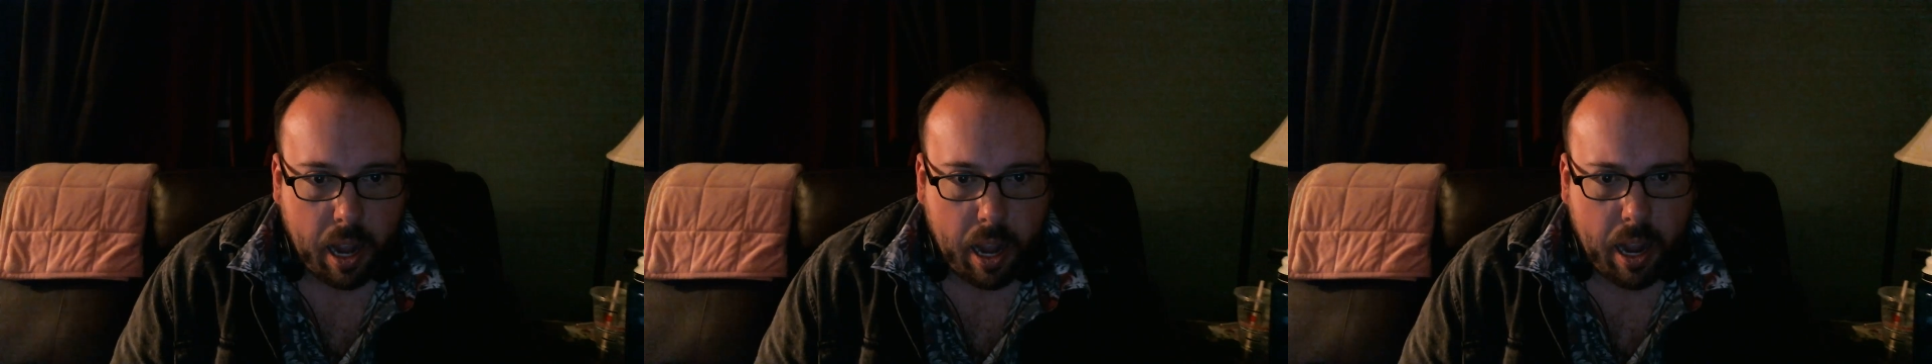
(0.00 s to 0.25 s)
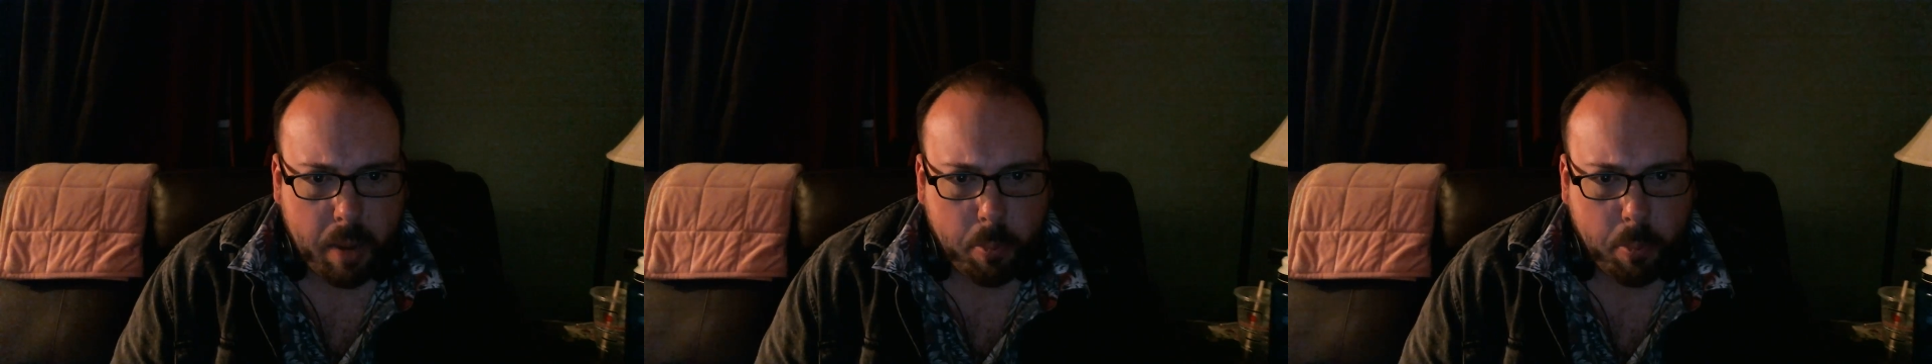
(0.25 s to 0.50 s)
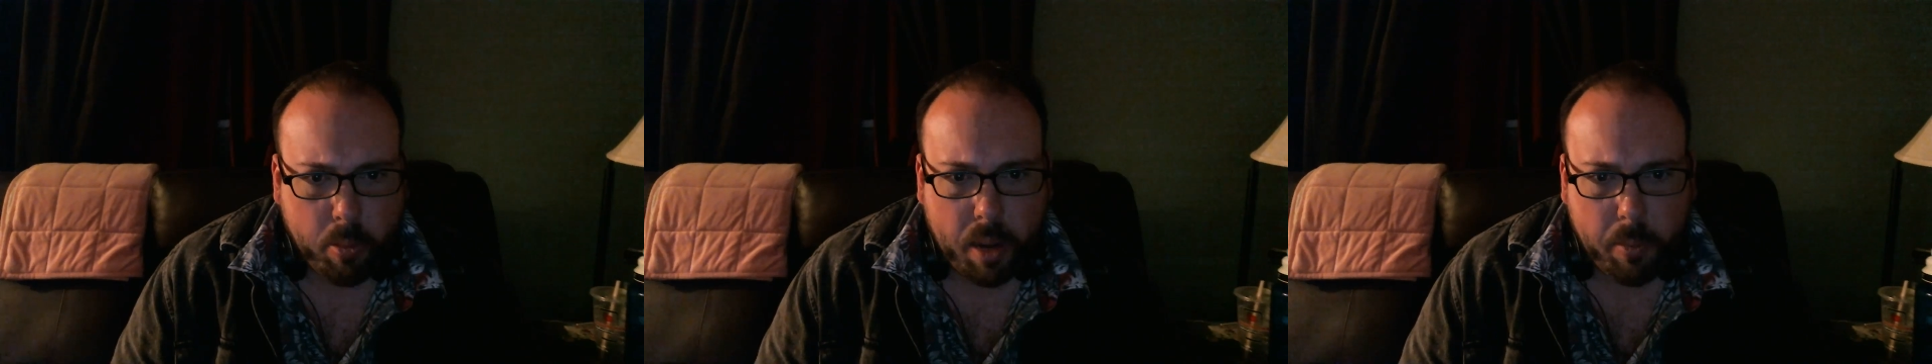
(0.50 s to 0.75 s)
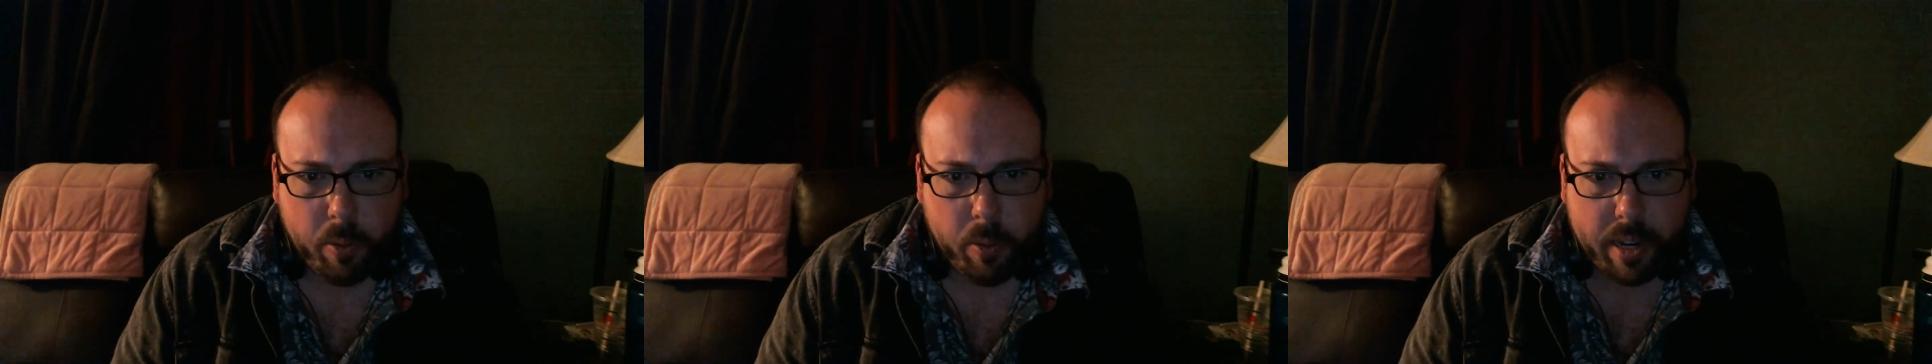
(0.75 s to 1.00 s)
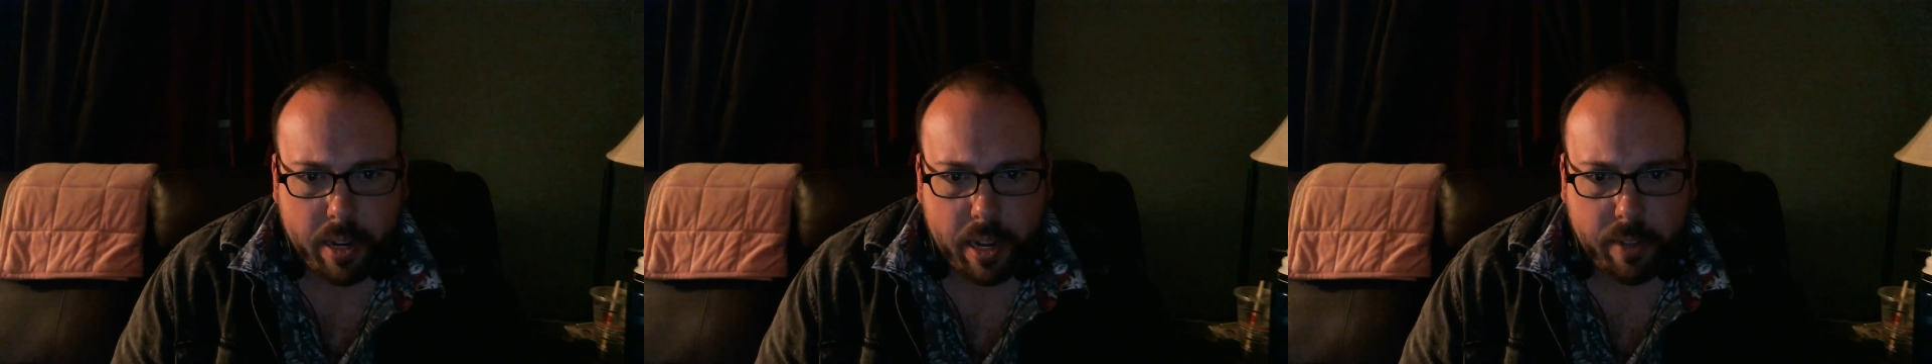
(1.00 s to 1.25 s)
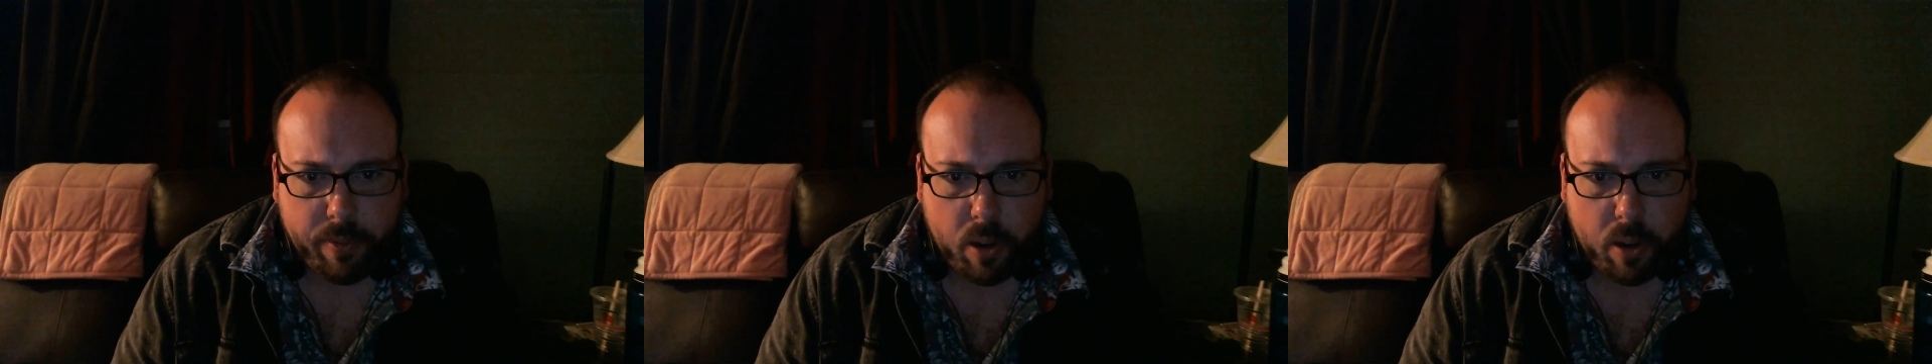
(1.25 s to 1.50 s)
I probably would
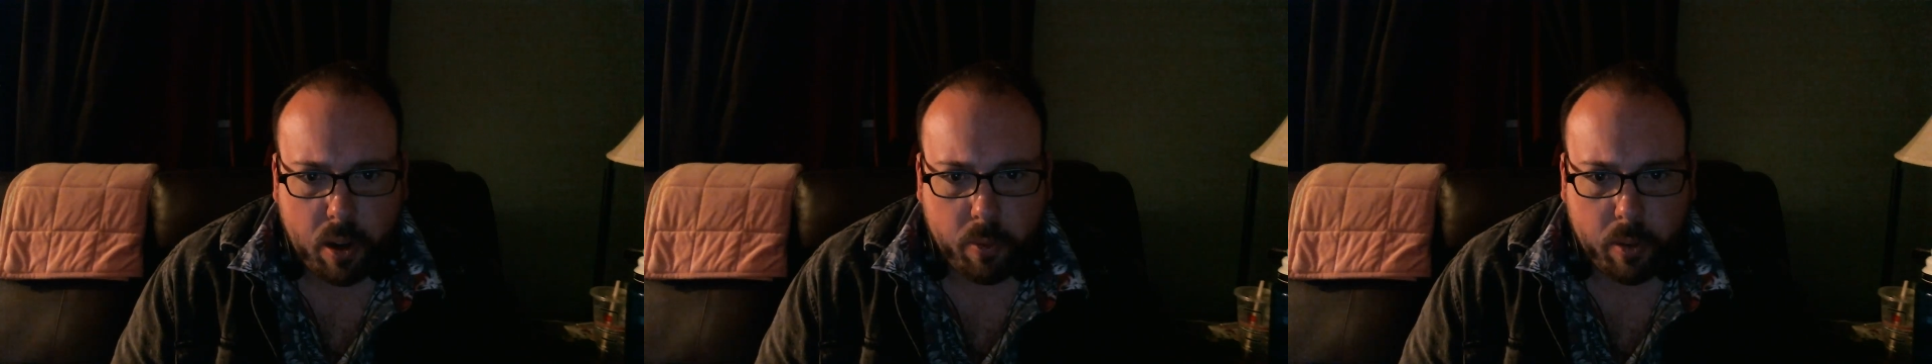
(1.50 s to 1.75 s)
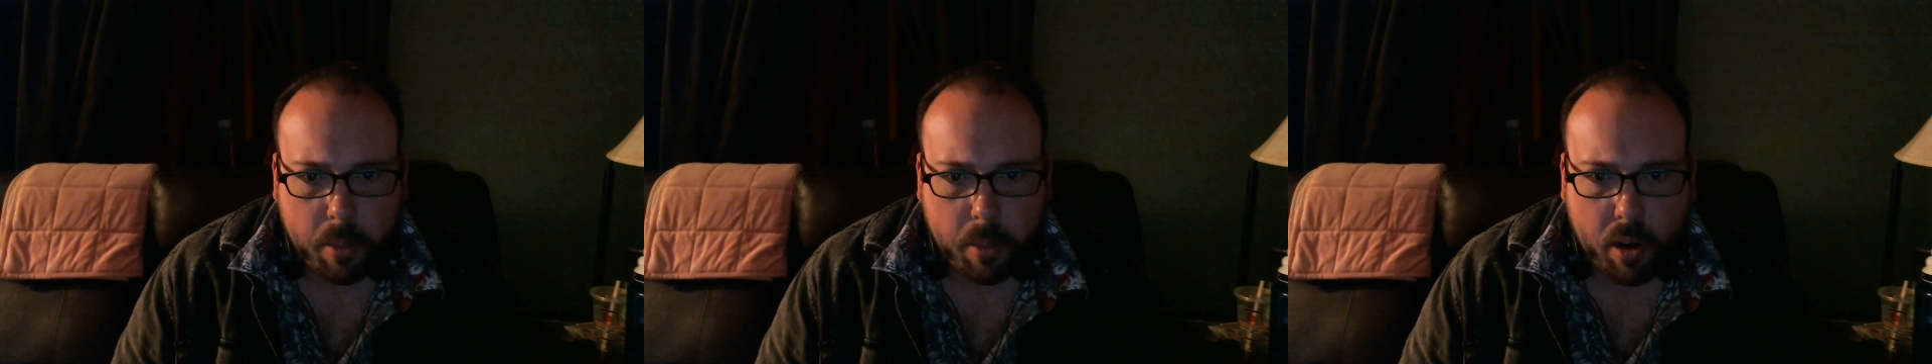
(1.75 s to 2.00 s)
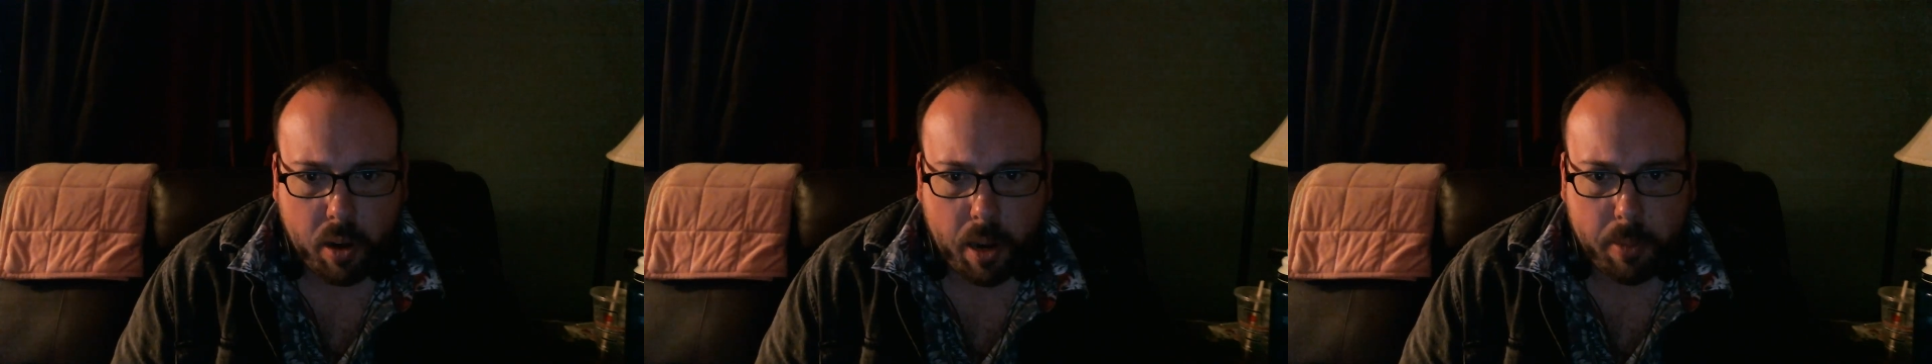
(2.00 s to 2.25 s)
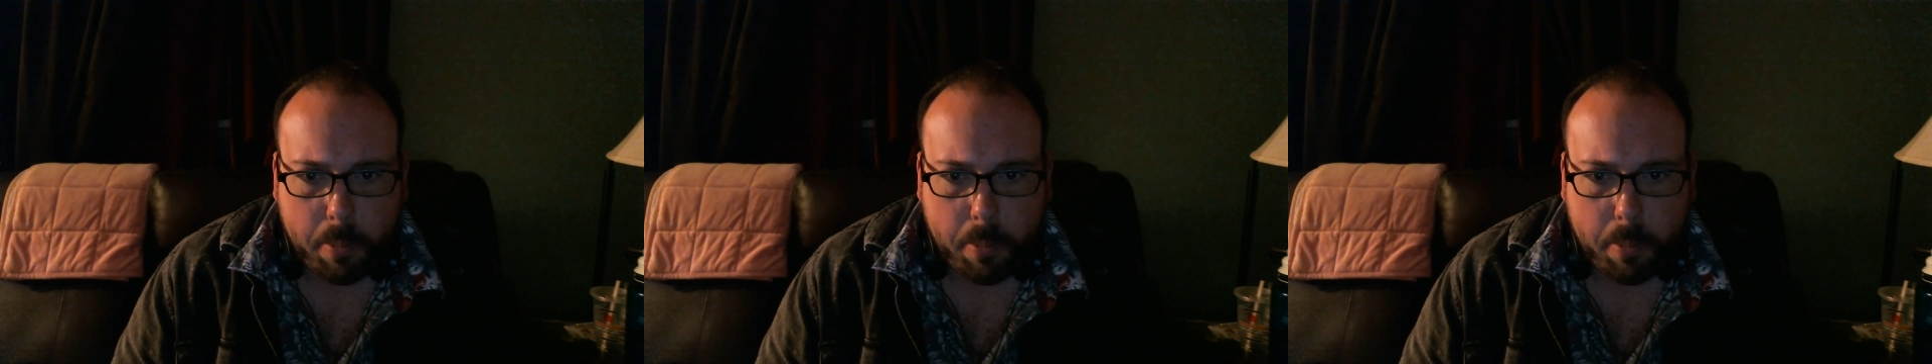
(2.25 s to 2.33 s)
not have gone with the prop